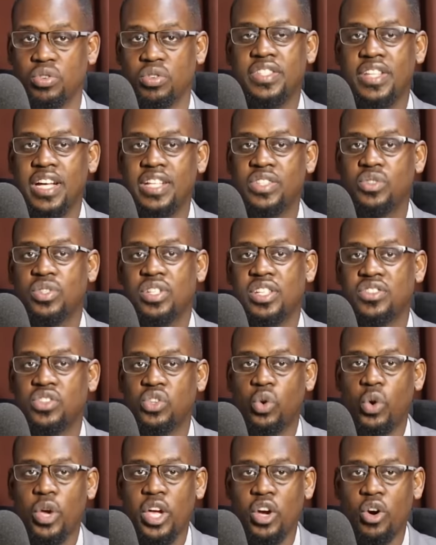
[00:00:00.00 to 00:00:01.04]
His guns were
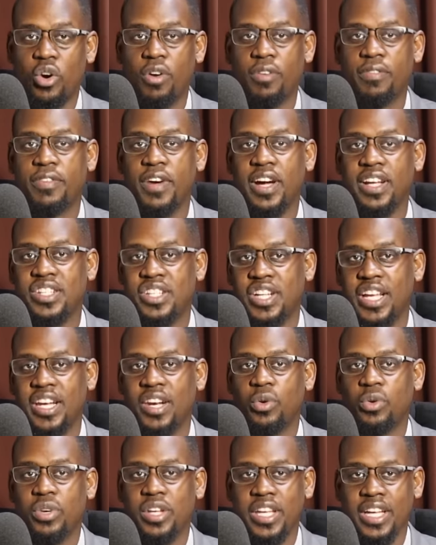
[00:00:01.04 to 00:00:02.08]
just going off at
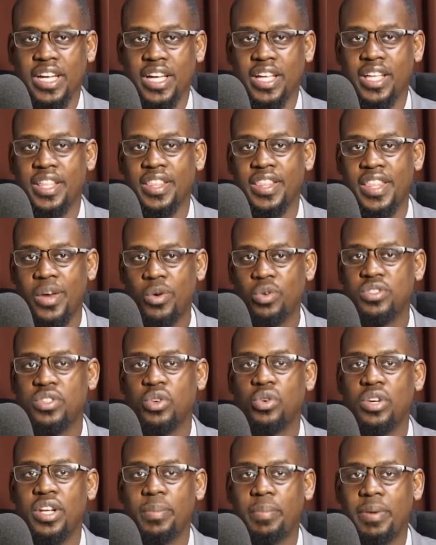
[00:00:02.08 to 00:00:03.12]
Raila Odinga. That was
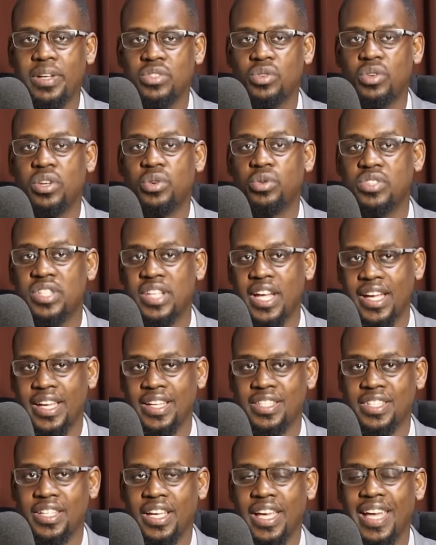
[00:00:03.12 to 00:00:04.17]
the only person he was
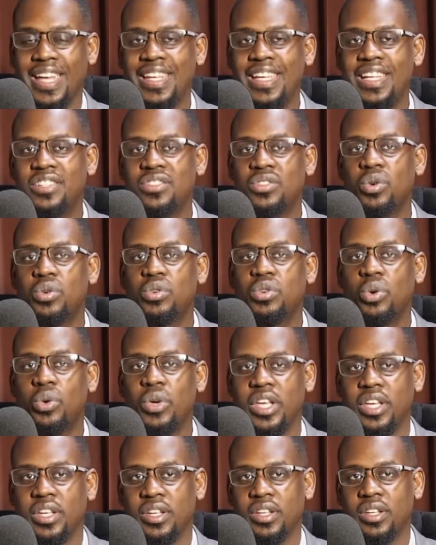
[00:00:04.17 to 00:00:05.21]
targeting. And in so
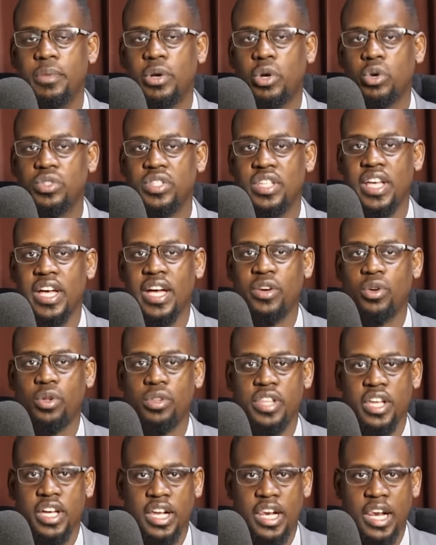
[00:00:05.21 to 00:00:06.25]
doing, because he had
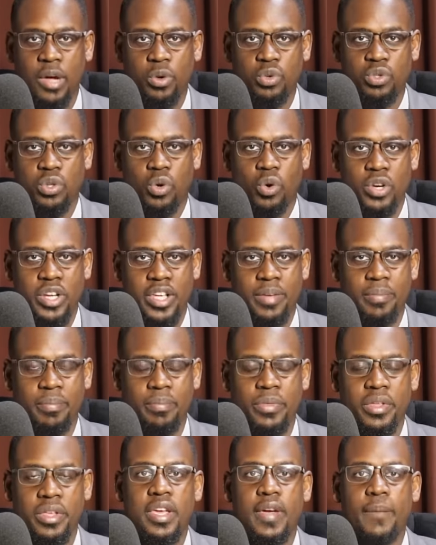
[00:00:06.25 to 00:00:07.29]
all the clout on
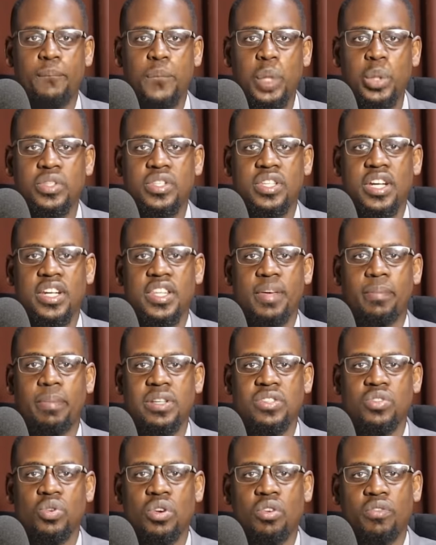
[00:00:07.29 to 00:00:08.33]
him, he boosted the
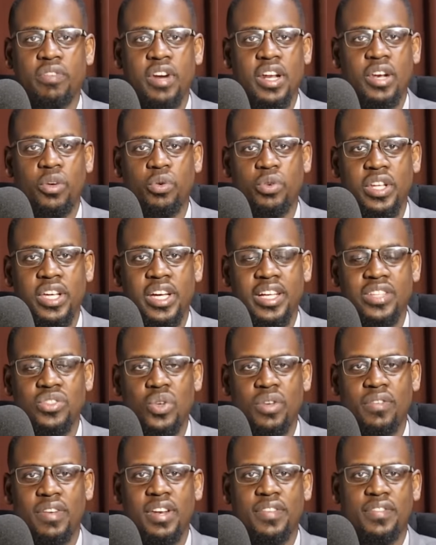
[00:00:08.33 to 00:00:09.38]
persona of Raila Odinga.
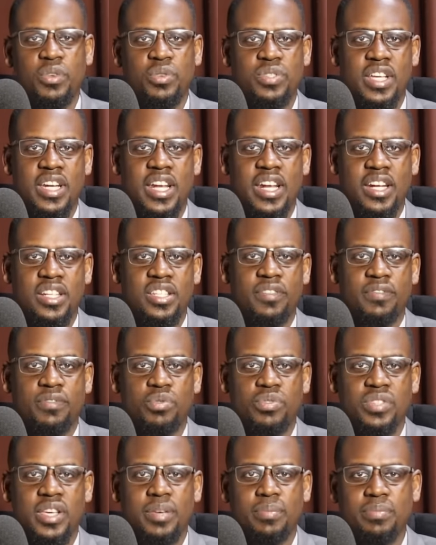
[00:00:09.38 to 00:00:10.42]
So even if there was a narrative
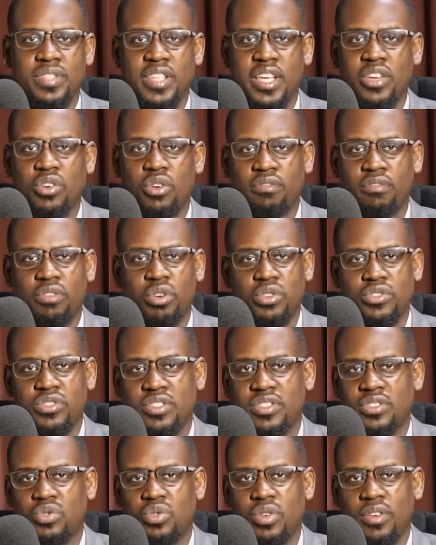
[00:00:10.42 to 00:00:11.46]
to say, Mzee, you have
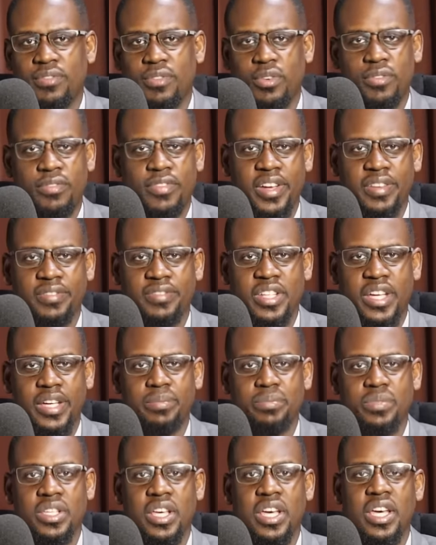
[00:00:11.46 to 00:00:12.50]
lost Sijui 4 or 5
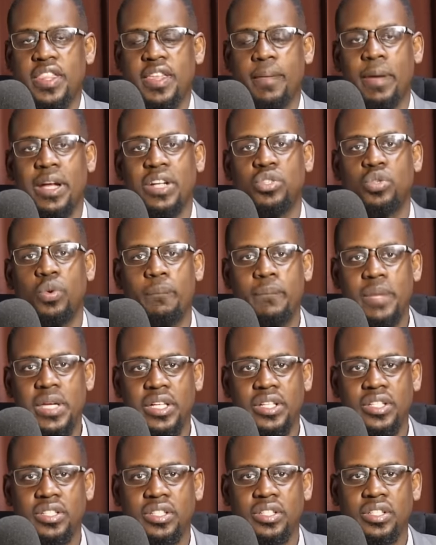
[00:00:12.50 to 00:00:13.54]
times, the man to
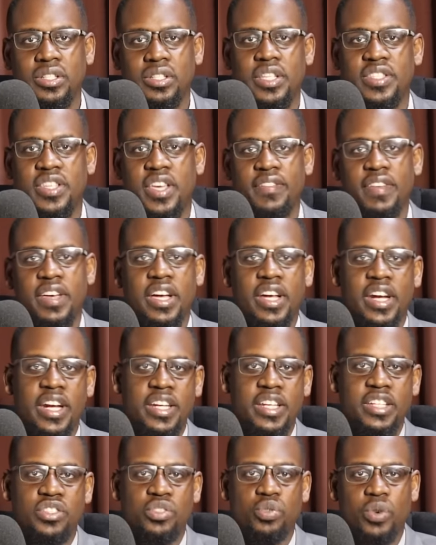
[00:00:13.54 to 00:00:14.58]
beat is giving
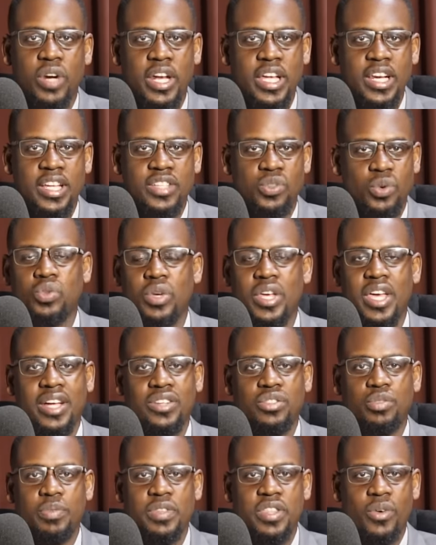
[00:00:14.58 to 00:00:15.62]
credit to Raila. So he
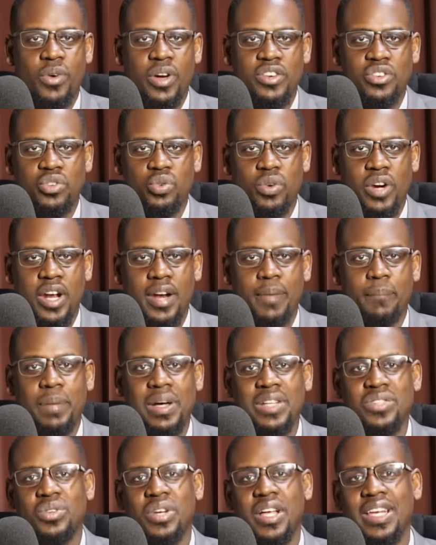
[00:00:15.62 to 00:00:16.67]
had to be the one to run.
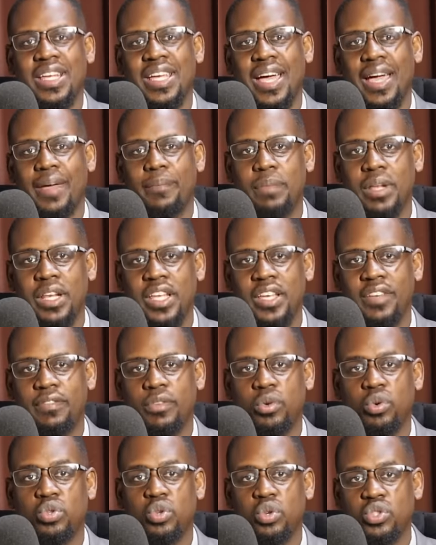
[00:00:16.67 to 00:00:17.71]
Personally, I believe
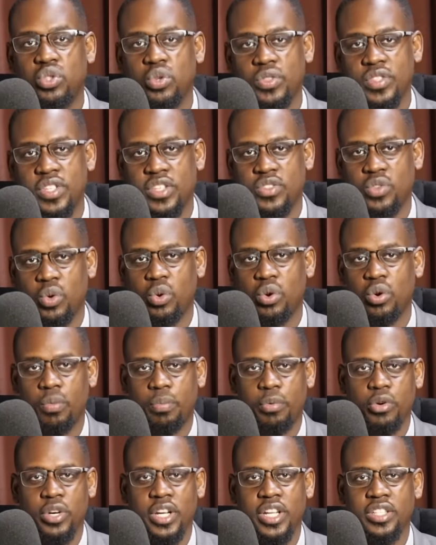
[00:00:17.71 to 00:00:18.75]
Ruto chose his own
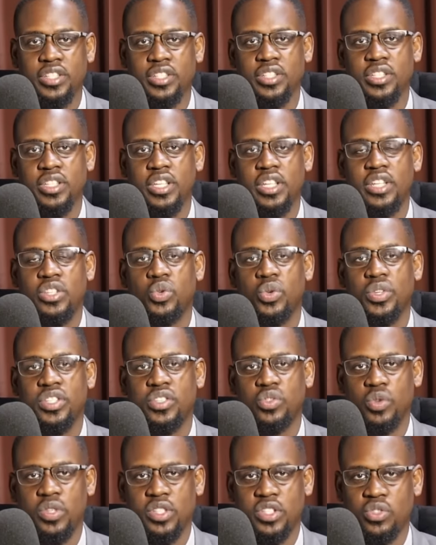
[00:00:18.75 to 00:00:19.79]
opponent in
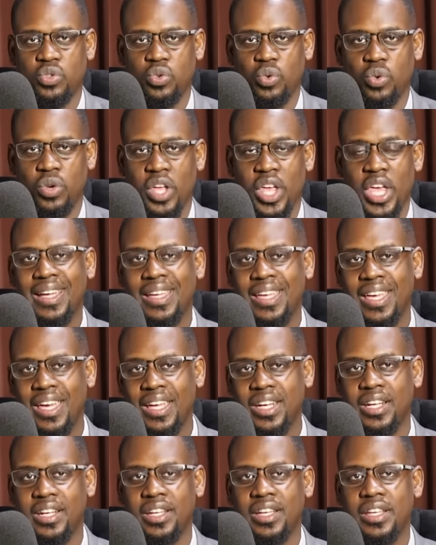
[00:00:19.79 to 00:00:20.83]
2022.
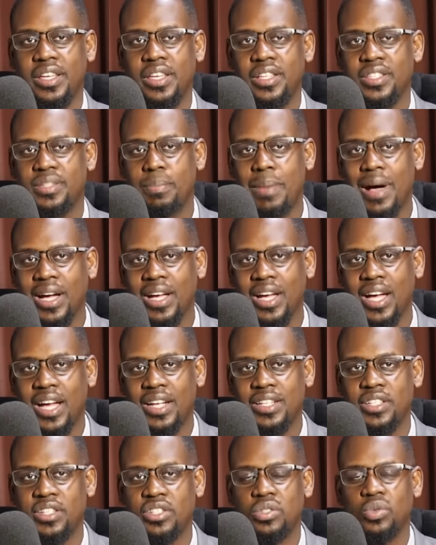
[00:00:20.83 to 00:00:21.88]
Again, he is back
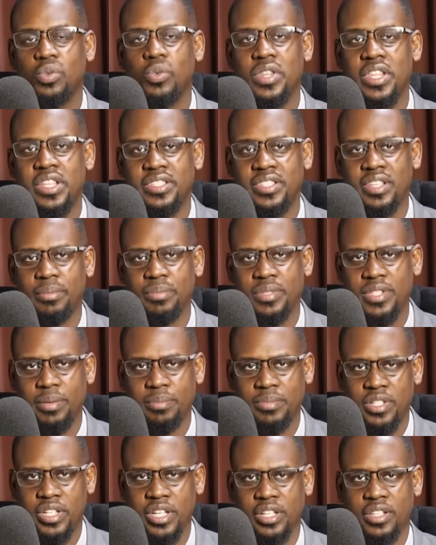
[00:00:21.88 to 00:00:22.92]
at it with the
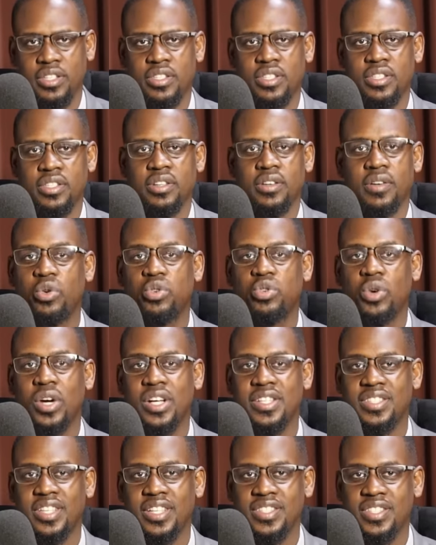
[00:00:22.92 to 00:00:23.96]
same tricks. Now Ruto
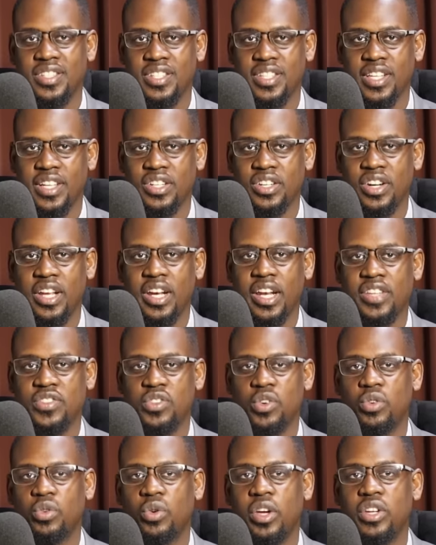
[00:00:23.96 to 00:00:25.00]
has sensed that Raila
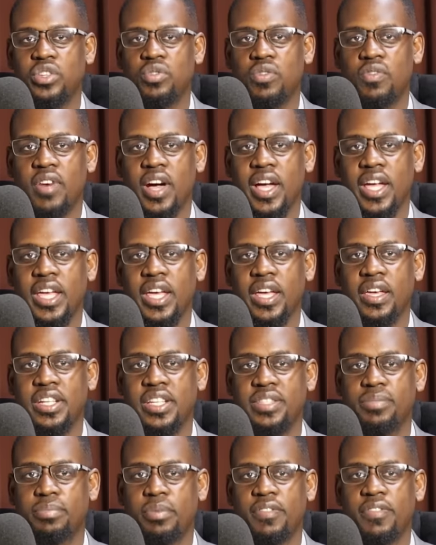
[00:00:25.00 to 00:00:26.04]
is not going to vie and
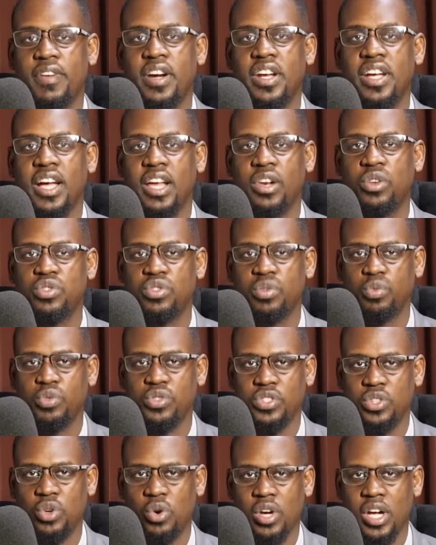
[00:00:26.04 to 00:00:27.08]
he is preferring Kalonzo
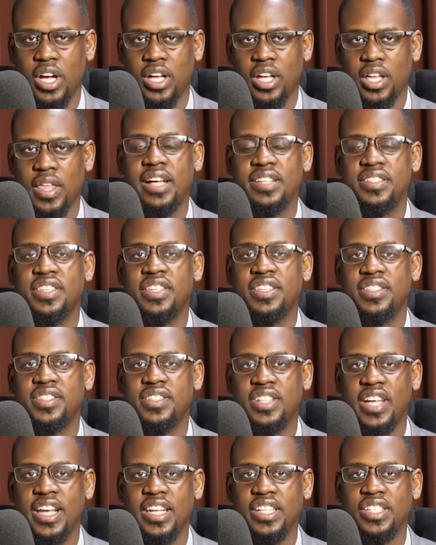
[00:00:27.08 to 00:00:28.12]
Musyoka as
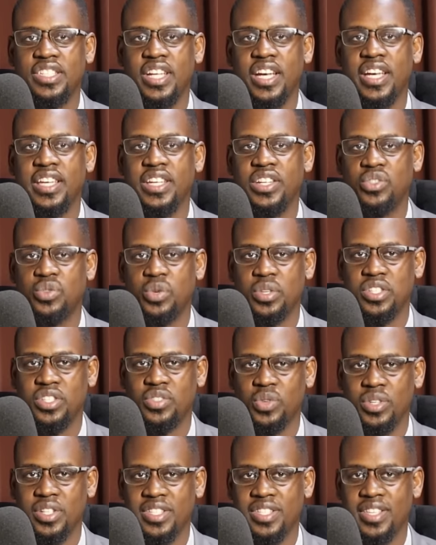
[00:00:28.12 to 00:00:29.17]
his challenger in
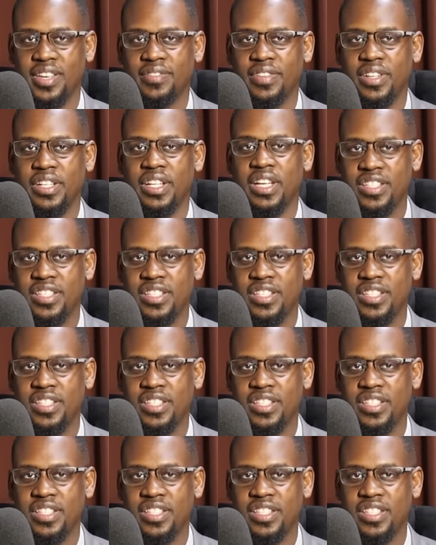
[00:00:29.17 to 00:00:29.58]
2027.